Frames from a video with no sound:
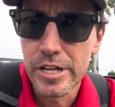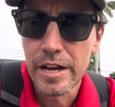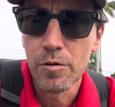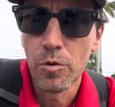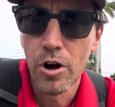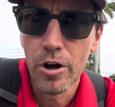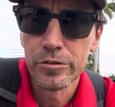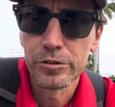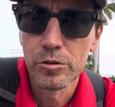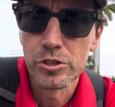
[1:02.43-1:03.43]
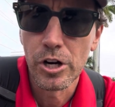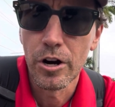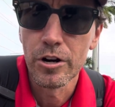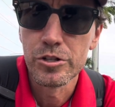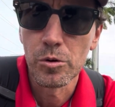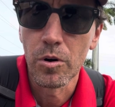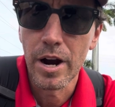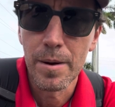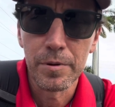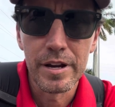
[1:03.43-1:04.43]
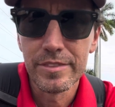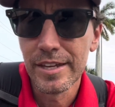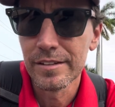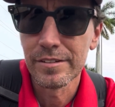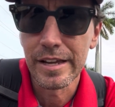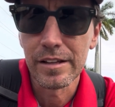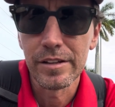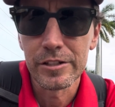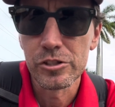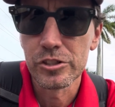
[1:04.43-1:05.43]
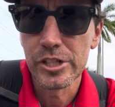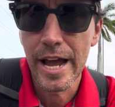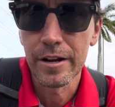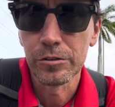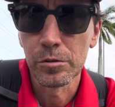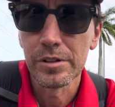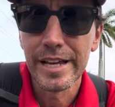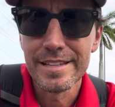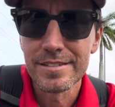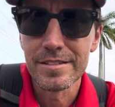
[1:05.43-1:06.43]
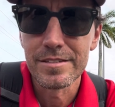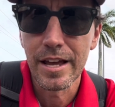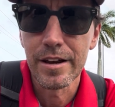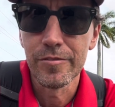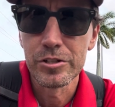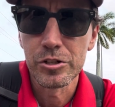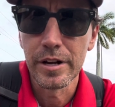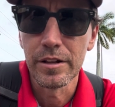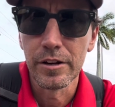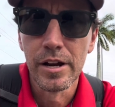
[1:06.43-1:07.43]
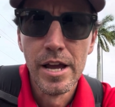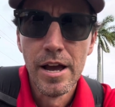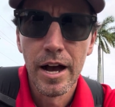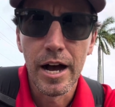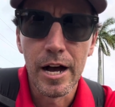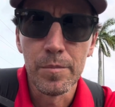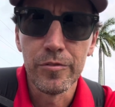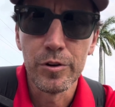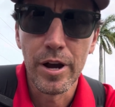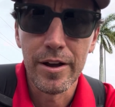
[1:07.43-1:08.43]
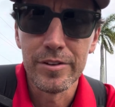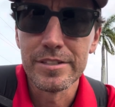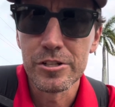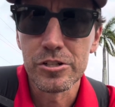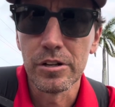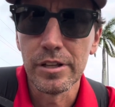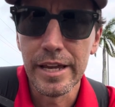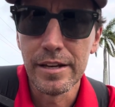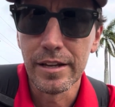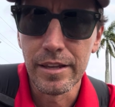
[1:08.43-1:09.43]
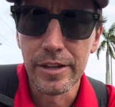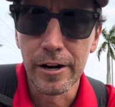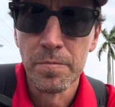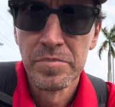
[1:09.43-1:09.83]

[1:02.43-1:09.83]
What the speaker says: and it will also charge or operate things like electric jacks or lights inside of a trailer if you have additional lighting in there.